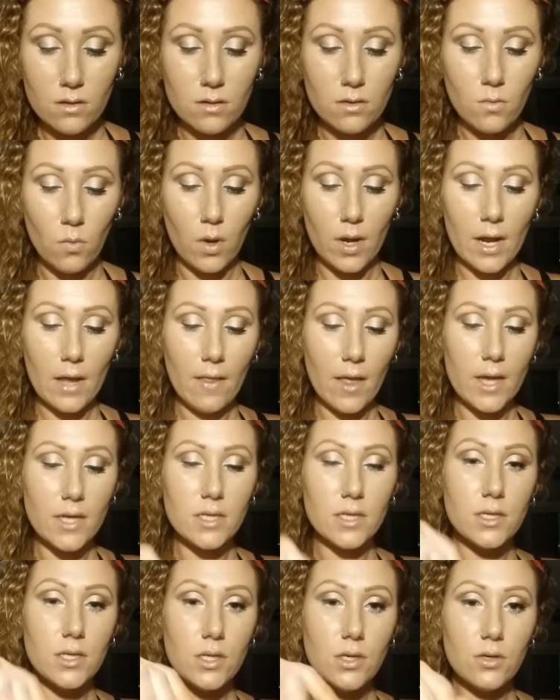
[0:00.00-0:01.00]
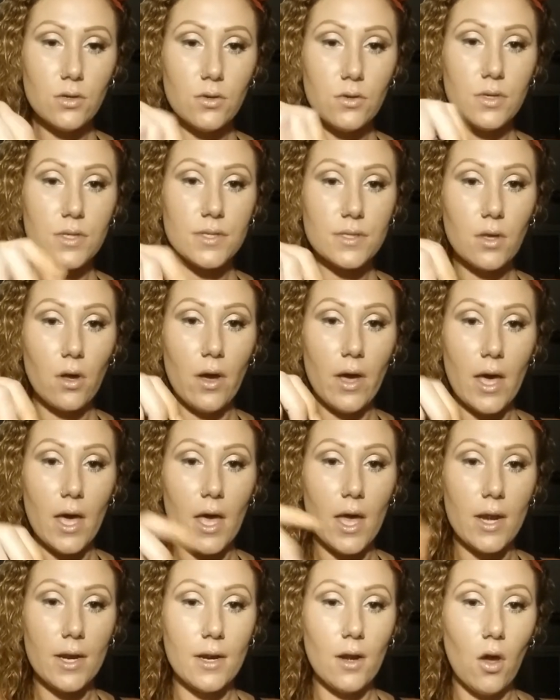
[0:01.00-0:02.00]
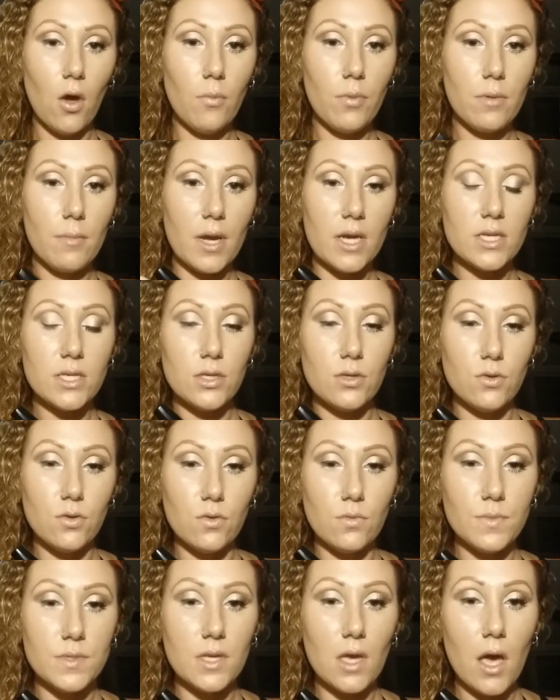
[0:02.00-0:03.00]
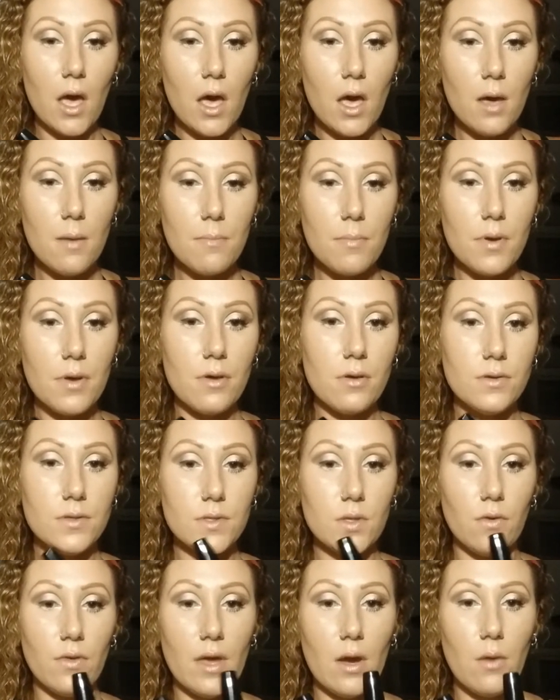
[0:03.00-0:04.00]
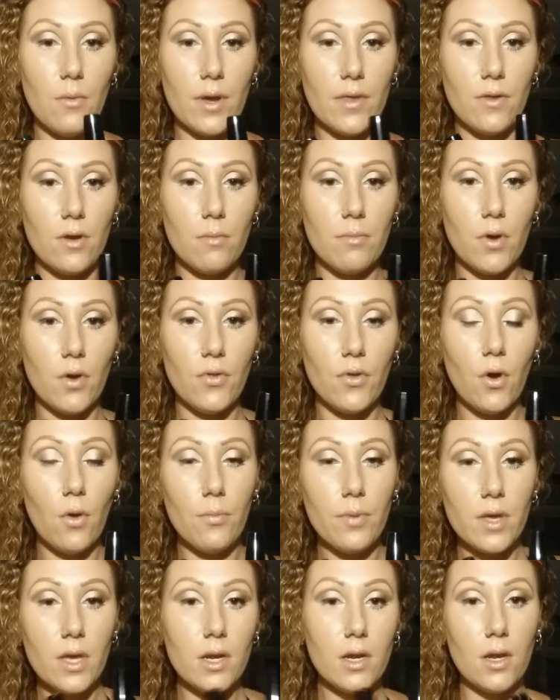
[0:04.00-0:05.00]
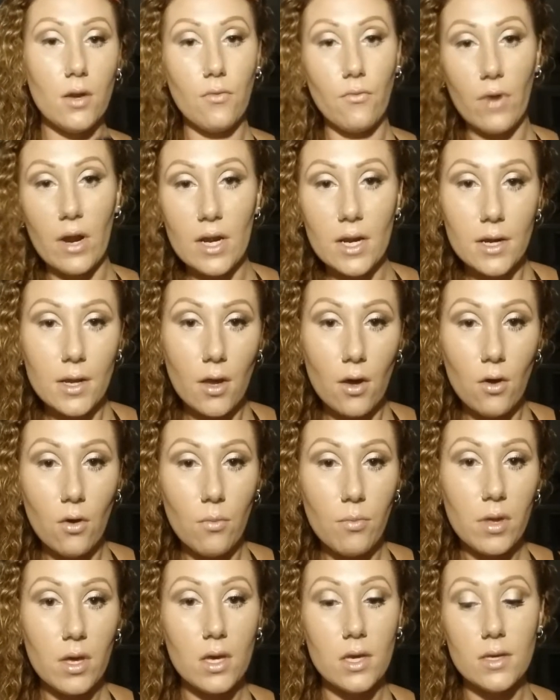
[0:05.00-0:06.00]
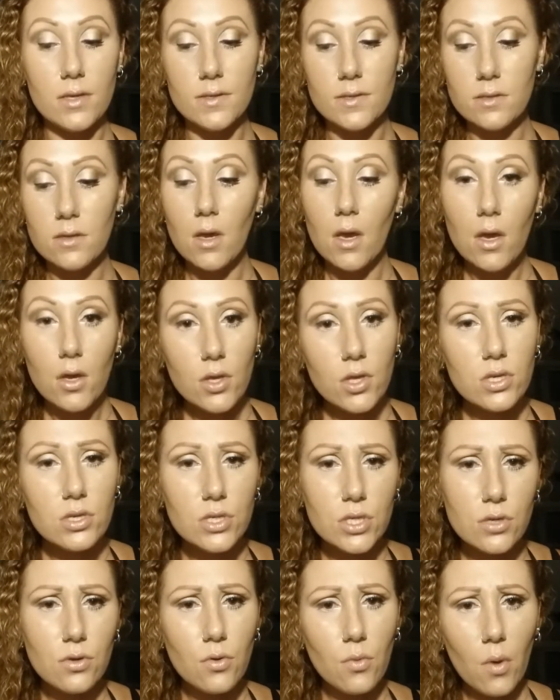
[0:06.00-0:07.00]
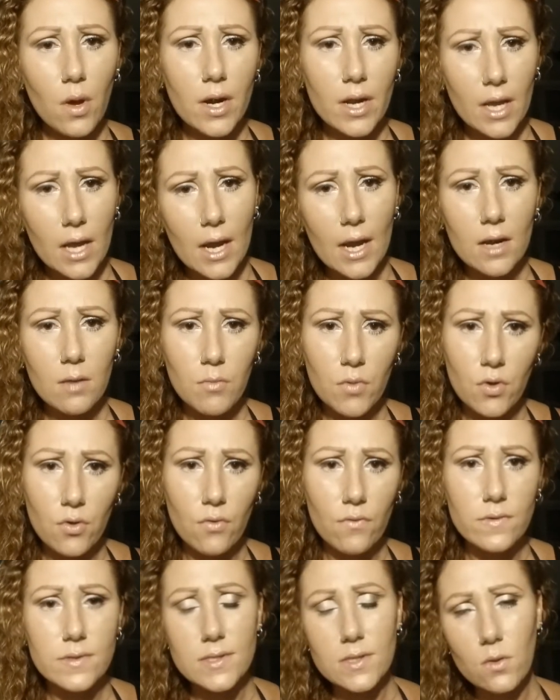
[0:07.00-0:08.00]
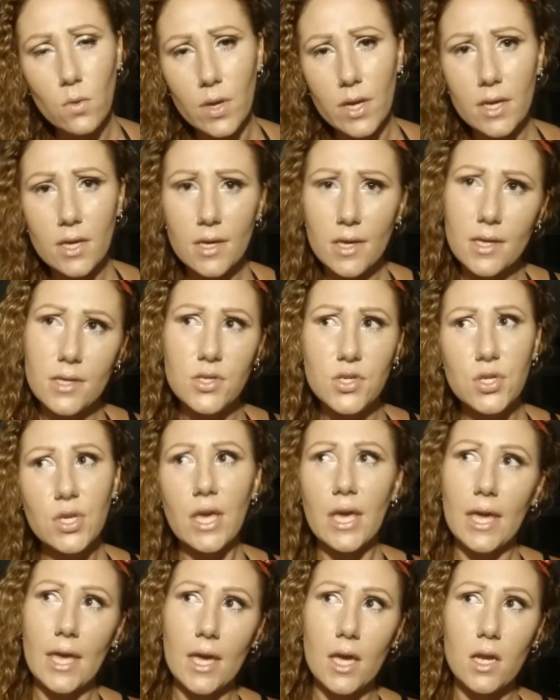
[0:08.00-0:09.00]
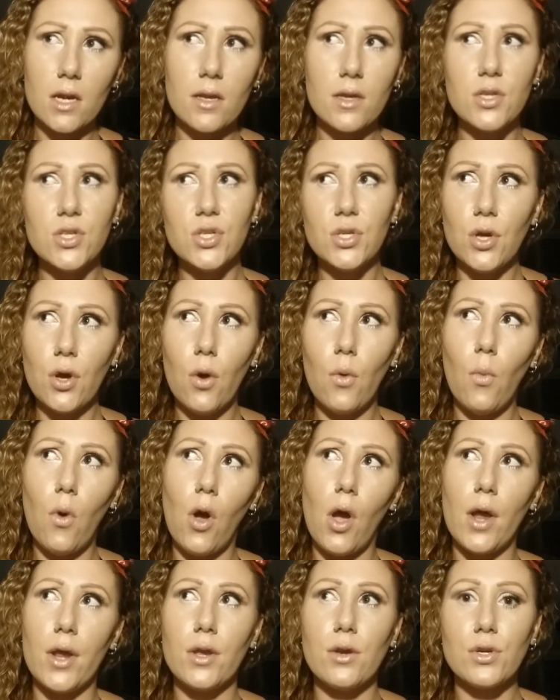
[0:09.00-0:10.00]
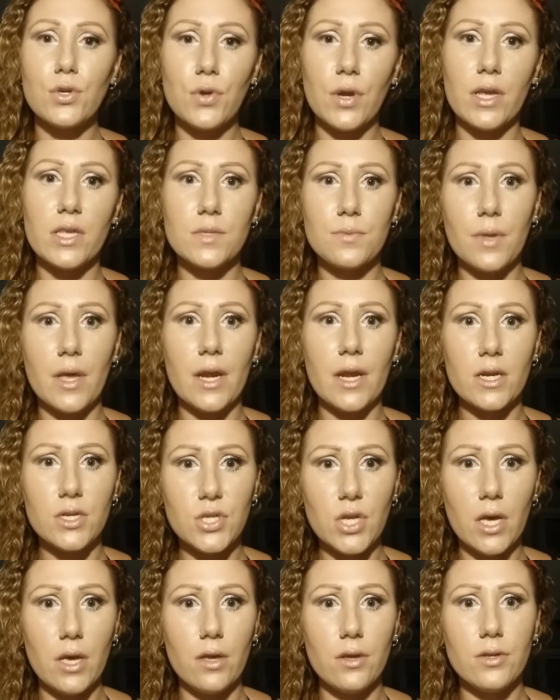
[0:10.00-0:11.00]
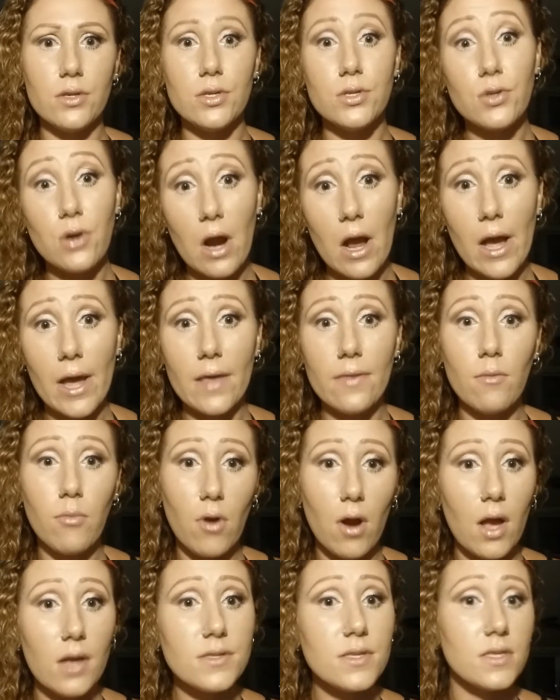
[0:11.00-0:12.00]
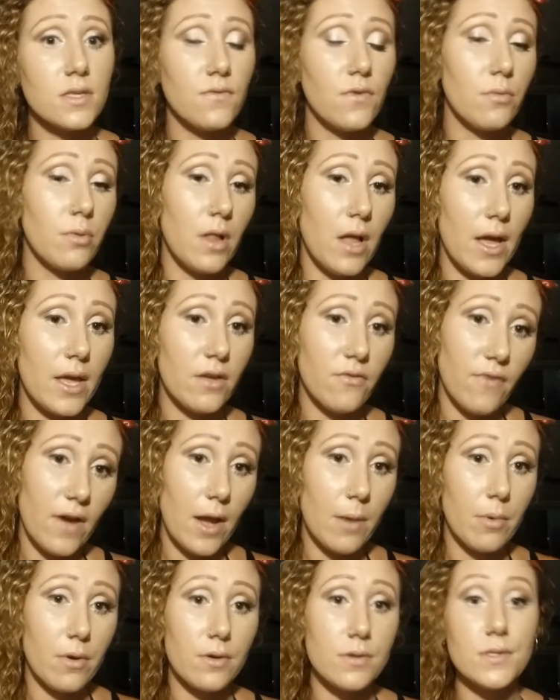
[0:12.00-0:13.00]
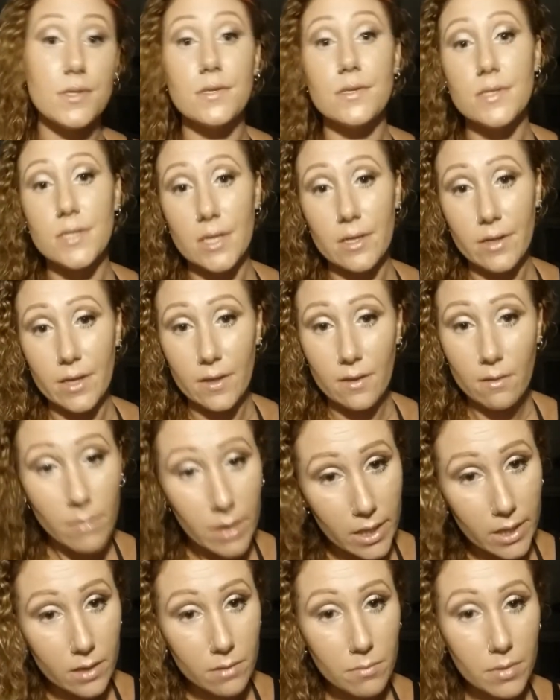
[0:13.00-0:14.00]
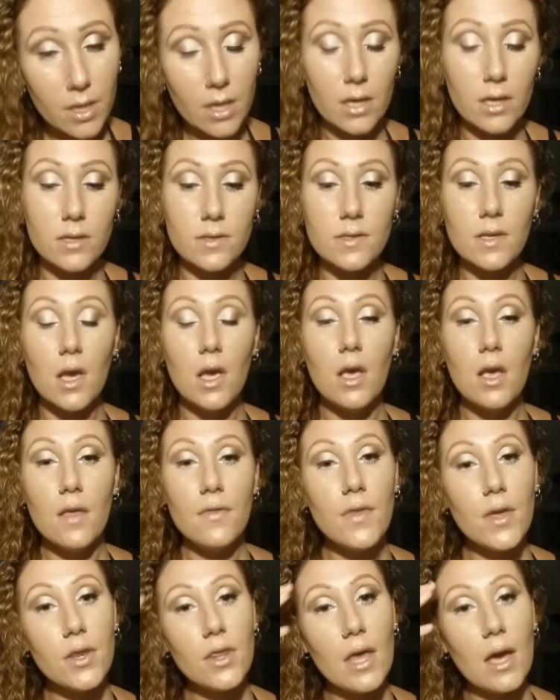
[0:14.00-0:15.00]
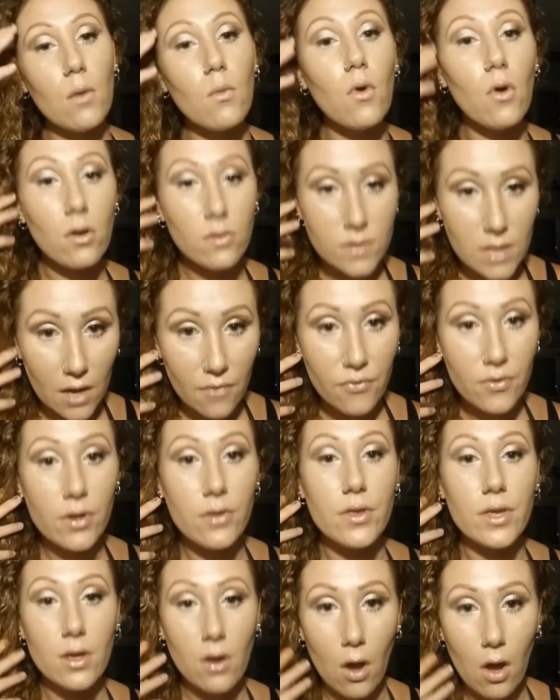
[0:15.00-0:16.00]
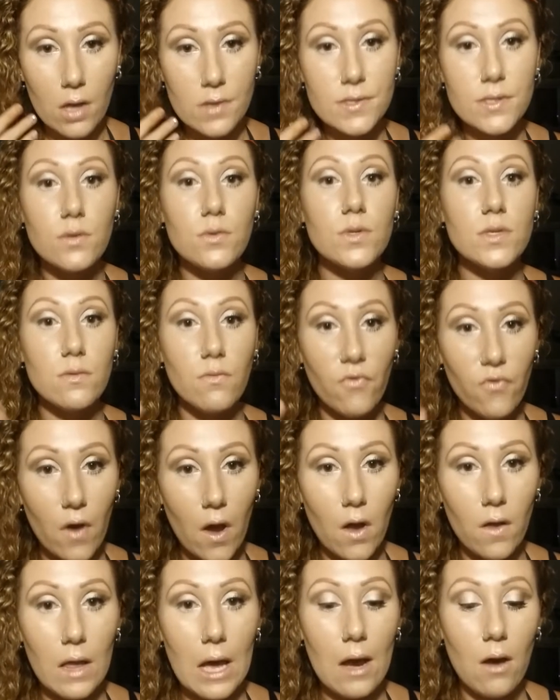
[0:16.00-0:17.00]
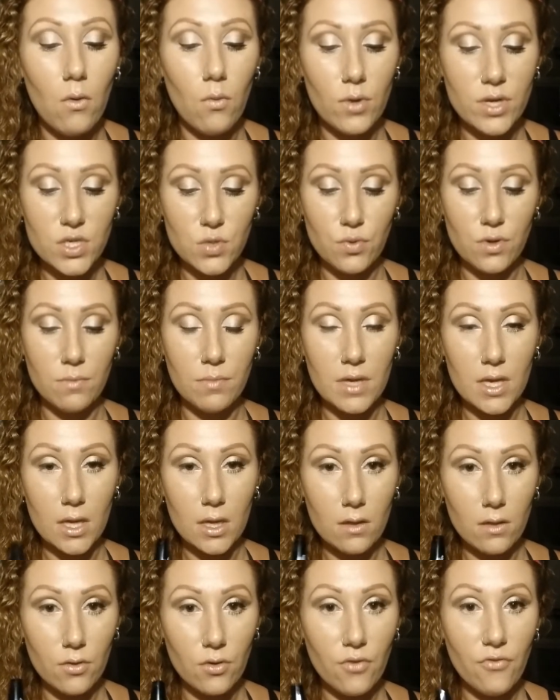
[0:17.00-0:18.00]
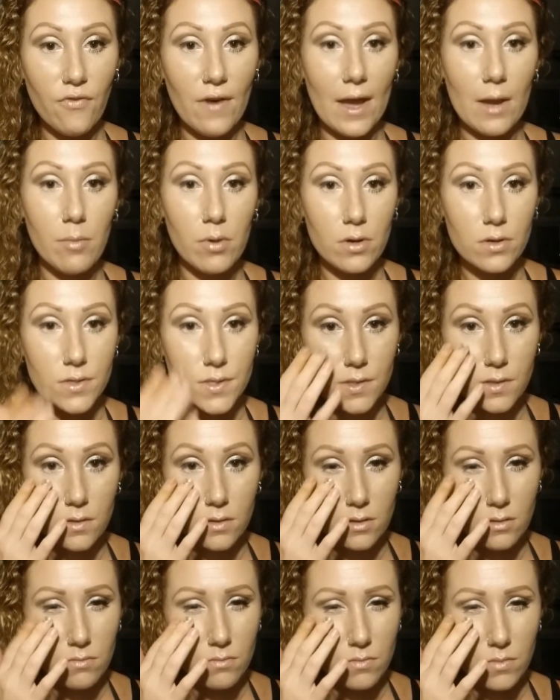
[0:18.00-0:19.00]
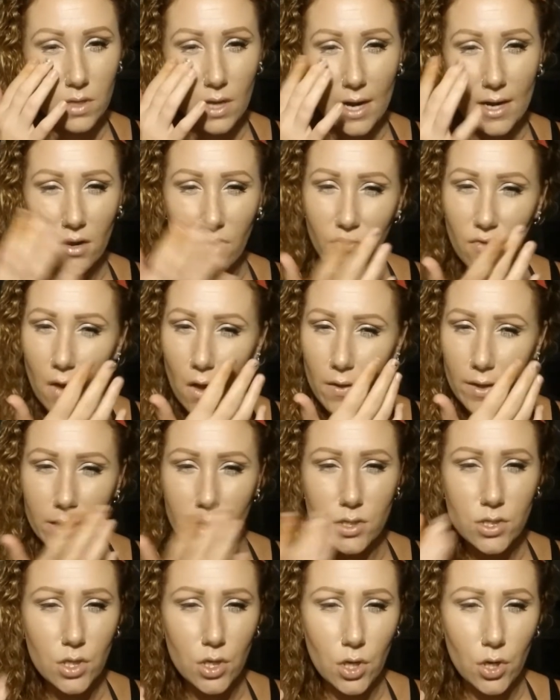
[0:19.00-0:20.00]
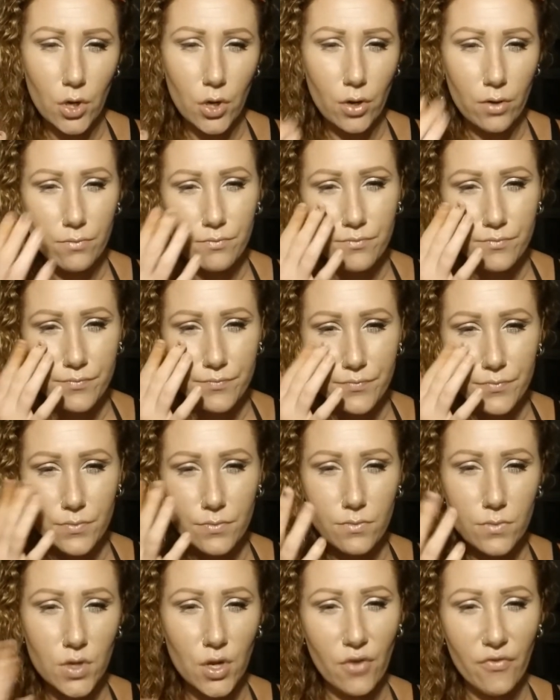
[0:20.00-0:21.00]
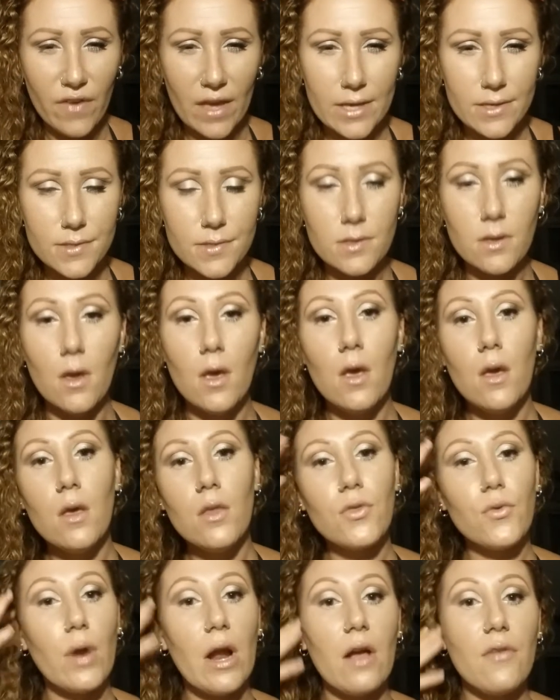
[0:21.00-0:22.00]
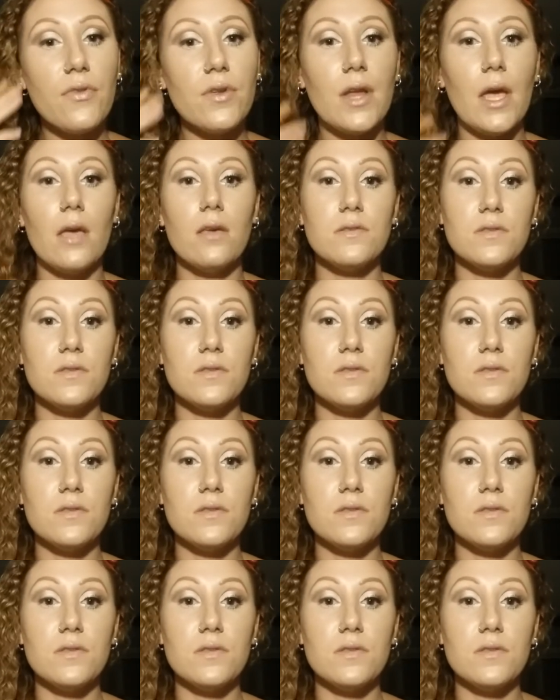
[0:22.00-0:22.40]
what I like to do is go ahead and open my tubes up so that way they're both open and ready to go, because you do want to kind of move as quick as you can because you don't want your transplanting gel to dry in the process of applying fibers and sealing them in, because then that will definitely cause you some fallout, which would be little fibers kind of falling to your face throughout the day.